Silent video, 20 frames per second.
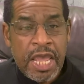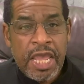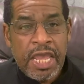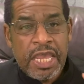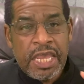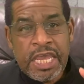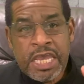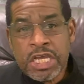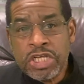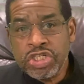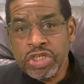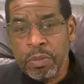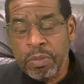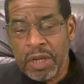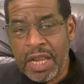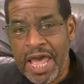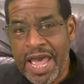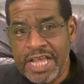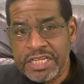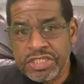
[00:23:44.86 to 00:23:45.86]
Egypt
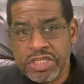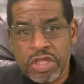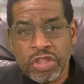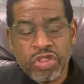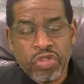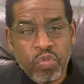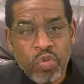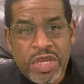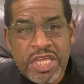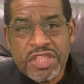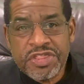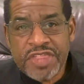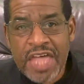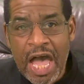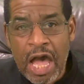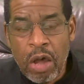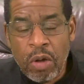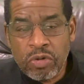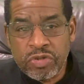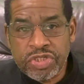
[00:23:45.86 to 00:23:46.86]
lasted
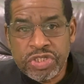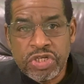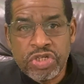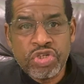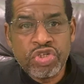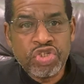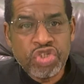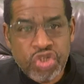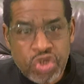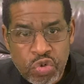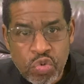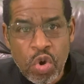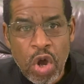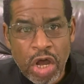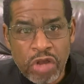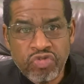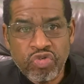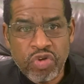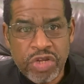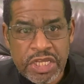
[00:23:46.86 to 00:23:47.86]

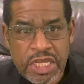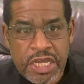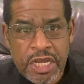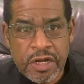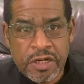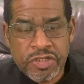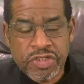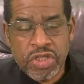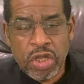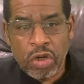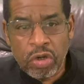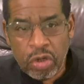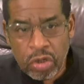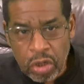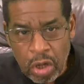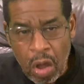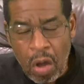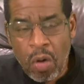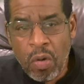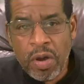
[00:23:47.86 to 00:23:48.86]
3,200 years, the
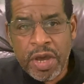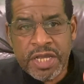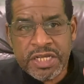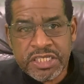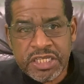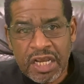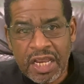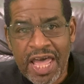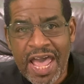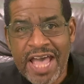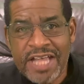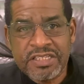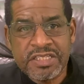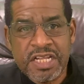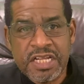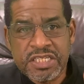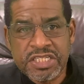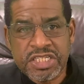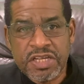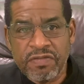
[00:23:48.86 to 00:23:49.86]
longest
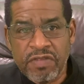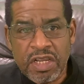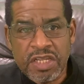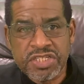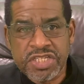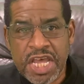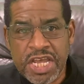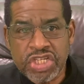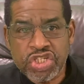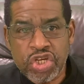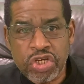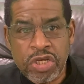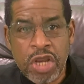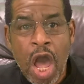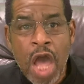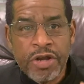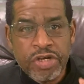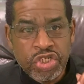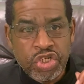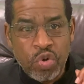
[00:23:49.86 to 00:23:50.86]
lasting civilization
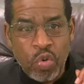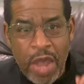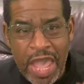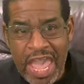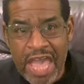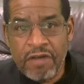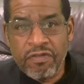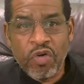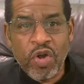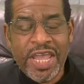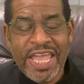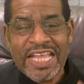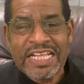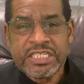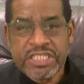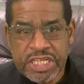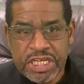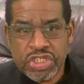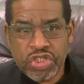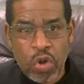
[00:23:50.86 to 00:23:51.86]
to ever
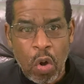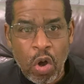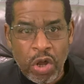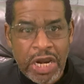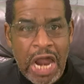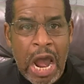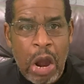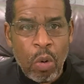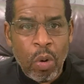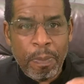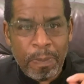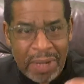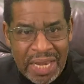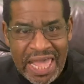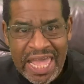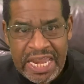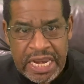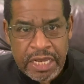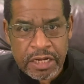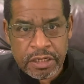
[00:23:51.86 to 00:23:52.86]
exist on our
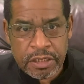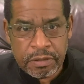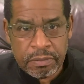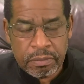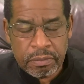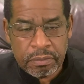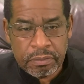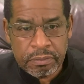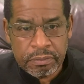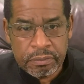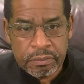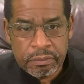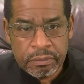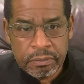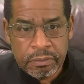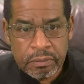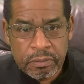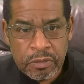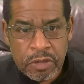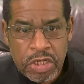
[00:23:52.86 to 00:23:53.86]
planet.
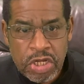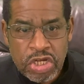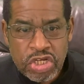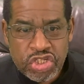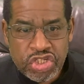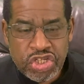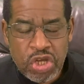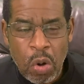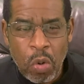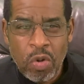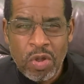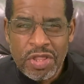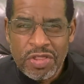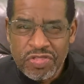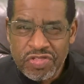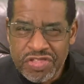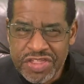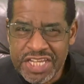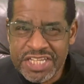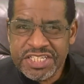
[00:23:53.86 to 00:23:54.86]
So
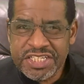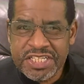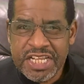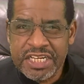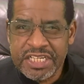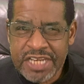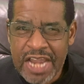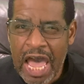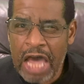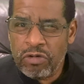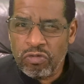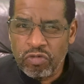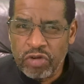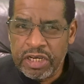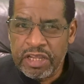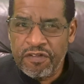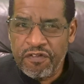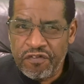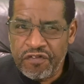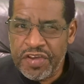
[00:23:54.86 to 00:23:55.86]
this did not
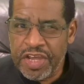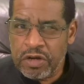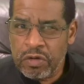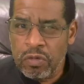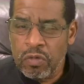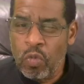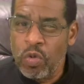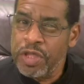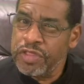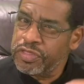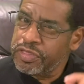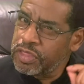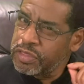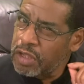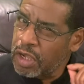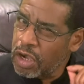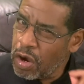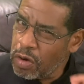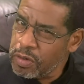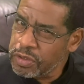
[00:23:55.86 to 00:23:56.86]
really fit with
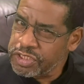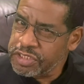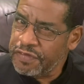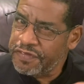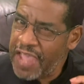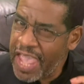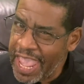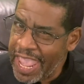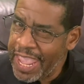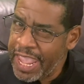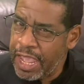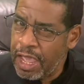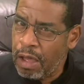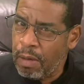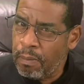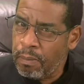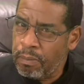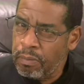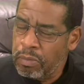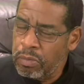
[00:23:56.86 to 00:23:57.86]
the curse of Ham.
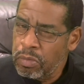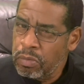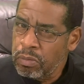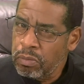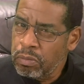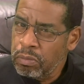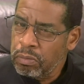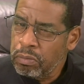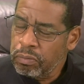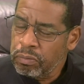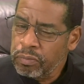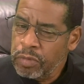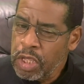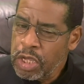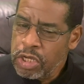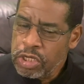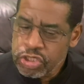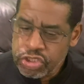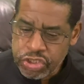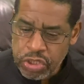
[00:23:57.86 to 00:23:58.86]

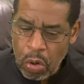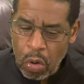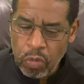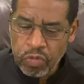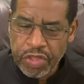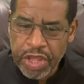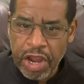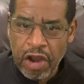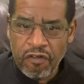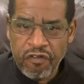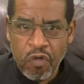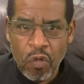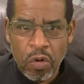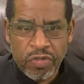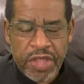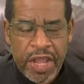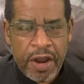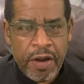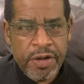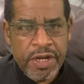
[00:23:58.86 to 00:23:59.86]
So therefore
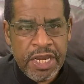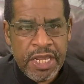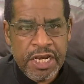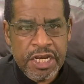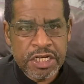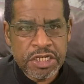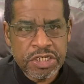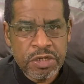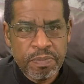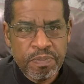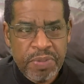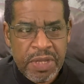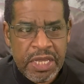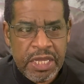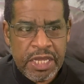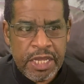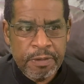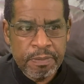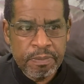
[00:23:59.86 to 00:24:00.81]
there needed to be